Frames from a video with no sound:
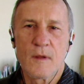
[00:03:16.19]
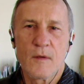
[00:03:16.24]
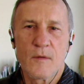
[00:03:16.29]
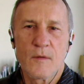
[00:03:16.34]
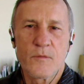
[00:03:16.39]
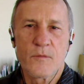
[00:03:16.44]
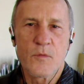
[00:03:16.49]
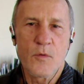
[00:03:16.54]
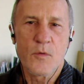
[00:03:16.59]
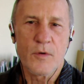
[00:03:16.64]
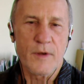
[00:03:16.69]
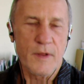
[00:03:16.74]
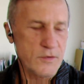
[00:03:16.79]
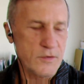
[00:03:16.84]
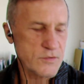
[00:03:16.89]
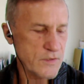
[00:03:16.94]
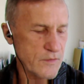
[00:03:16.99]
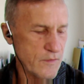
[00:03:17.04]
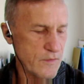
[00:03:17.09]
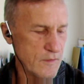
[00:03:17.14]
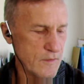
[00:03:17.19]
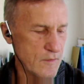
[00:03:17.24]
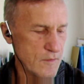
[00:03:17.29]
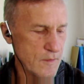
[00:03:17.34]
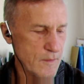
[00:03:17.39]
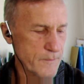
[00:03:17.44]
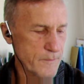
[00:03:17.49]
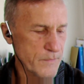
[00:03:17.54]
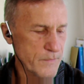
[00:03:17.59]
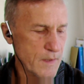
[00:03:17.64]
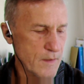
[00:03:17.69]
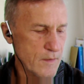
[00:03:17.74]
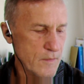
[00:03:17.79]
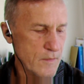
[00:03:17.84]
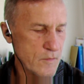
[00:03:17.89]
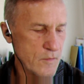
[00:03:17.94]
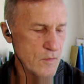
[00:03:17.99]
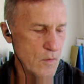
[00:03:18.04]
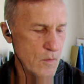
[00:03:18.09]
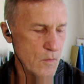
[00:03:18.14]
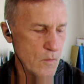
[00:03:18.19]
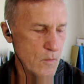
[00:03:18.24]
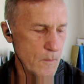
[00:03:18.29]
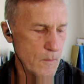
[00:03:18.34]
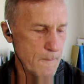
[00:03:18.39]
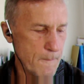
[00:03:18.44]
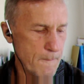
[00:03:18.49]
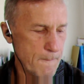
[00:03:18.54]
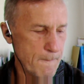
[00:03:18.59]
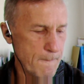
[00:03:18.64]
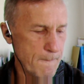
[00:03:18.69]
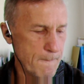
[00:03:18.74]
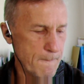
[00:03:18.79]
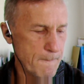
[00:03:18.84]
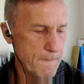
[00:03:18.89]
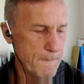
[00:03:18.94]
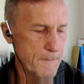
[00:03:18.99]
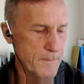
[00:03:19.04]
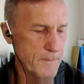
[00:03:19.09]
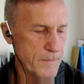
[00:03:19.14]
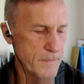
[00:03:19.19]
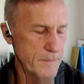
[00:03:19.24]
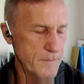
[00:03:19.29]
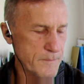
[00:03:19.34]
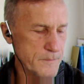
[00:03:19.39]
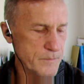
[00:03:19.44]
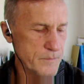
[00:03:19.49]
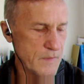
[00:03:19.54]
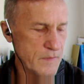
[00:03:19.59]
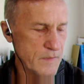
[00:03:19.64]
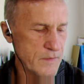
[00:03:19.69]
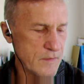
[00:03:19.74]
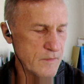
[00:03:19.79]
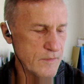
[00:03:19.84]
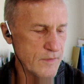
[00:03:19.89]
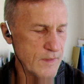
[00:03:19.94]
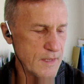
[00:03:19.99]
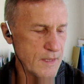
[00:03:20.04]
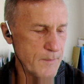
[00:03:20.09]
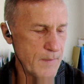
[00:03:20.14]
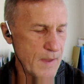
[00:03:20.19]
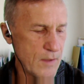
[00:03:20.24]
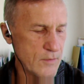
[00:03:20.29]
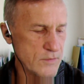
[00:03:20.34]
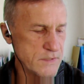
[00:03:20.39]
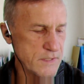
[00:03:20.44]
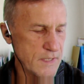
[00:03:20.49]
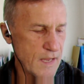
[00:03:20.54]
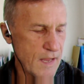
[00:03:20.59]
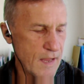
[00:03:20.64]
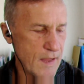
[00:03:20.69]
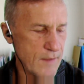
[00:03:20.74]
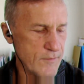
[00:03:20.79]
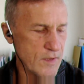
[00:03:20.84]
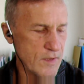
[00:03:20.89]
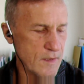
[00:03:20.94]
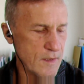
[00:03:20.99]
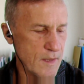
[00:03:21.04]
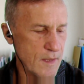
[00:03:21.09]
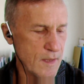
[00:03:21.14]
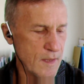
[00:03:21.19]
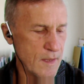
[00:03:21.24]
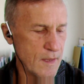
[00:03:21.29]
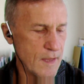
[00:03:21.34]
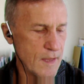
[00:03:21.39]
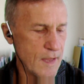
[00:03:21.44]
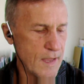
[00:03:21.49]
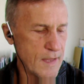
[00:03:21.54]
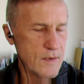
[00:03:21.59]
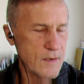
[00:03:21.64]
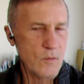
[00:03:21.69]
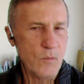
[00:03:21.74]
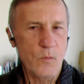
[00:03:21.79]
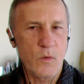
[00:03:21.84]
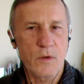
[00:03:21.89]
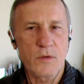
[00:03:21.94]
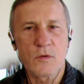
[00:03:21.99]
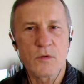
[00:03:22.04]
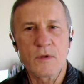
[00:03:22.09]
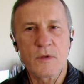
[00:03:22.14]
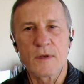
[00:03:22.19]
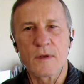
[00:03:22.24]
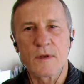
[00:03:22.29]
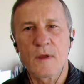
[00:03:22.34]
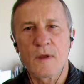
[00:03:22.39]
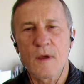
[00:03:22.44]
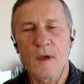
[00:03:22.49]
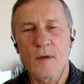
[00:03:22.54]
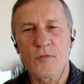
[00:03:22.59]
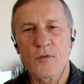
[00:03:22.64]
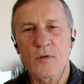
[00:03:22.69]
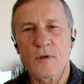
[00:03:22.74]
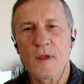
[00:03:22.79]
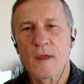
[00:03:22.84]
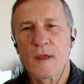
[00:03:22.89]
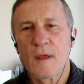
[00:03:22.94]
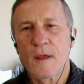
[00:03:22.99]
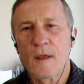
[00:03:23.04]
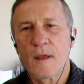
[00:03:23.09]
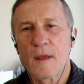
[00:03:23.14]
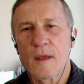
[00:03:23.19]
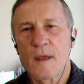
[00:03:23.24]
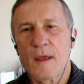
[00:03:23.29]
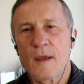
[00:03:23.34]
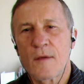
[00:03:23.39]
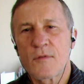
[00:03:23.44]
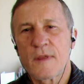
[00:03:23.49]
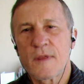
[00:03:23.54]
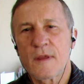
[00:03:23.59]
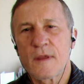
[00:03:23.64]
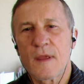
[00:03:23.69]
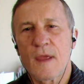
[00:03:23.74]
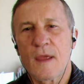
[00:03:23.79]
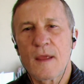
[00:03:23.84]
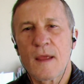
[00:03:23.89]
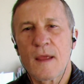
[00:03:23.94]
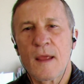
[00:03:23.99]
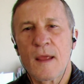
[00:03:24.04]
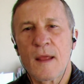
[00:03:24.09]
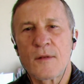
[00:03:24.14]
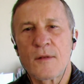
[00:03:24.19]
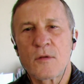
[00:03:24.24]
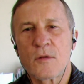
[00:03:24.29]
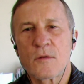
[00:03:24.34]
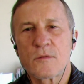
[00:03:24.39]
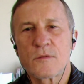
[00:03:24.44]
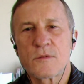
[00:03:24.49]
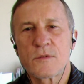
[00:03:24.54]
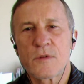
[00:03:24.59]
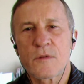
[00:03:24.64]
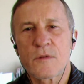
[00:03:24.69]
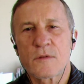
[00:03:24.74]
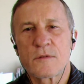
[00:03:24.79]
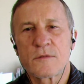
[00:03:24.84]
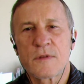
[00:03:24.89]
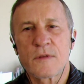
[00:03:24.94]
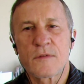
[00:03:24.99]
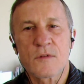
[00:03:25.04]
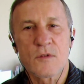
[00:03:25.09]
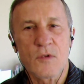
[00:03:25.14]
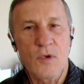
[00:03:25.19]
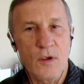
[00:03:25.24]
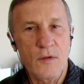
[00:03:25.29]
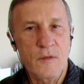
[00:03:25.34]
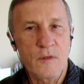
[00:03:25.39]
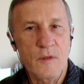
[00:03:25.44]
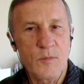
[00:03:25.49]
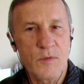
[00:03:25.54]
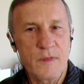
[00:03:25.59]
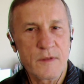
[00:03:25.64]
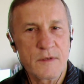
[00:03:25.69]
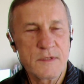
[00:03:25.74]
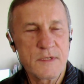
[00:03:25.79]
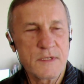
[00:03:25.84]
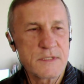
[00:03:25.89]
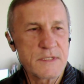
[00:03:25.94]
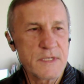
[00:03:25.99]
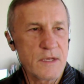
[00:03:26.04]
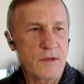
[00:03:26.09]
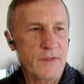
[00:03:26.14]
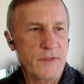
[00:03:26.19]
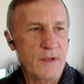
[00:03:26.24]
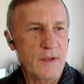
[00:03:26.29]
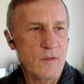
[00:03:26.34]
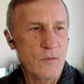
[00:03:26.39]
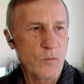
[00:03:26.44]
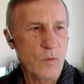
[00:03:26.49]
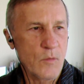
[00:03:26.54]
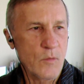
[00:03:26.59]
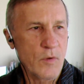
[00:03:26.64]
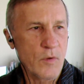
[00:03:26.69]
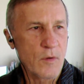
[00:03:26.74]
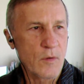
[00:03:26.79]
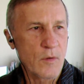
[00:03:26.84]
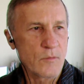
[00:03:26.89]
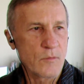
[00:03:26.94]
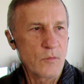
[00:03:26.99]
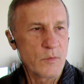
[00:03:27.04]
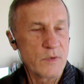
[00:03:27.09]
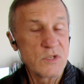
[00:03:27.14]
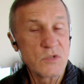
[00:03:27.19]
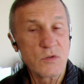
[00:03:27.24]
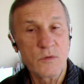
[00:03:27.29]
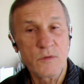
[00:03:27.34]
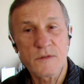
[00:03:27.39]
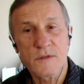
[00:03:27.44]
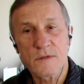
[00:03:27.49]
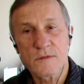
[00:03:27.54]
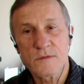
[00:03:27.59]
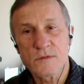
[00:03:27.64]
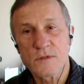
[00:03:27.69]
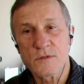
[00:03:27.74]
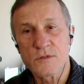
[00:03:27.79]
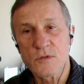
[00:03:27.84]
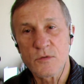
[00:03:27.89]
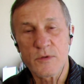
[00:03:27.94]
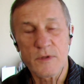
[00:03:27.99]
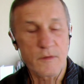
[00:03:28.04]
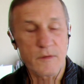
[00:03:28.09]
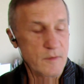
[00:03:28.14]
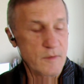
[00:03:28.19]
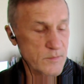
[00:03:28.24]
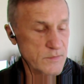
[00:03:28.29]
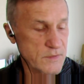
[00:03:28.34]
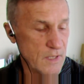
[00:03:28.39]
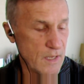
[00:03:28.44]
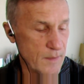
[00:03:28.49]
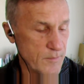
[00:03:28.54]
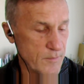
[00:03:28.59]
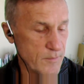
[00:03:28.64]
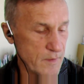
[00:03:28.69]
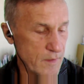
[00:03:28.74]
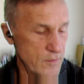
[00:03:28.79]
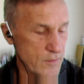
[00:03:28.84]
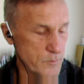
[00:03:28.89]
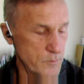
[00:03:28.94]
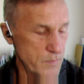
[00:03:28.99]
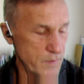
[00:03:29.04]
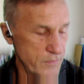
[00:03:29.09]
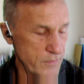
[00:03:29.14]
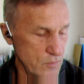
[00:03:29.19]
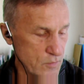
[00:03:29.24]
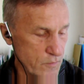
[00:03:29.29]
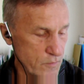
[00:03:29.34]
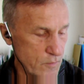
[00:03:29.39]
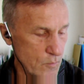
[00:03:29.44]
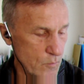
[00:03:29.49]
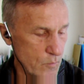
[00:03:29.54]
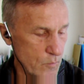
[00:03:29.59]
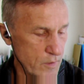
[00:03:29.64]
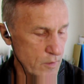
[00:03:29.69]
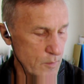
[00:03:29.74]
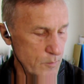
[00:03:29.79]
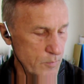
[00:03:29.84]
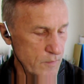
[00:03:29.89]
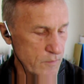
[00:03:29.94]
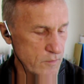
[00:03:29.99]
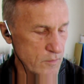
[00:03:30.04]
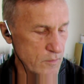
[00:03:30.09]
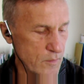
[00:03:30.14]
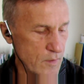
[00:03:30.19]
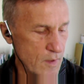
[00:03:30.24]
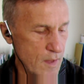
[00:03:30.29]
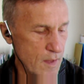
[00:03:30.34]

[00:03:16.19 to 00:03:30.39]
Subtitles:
foreign agencies. So this thing about having a heading where you can cover everything and you just discard some of the detail, that's what we are reduced to doing sometimes. But the notes are what help us to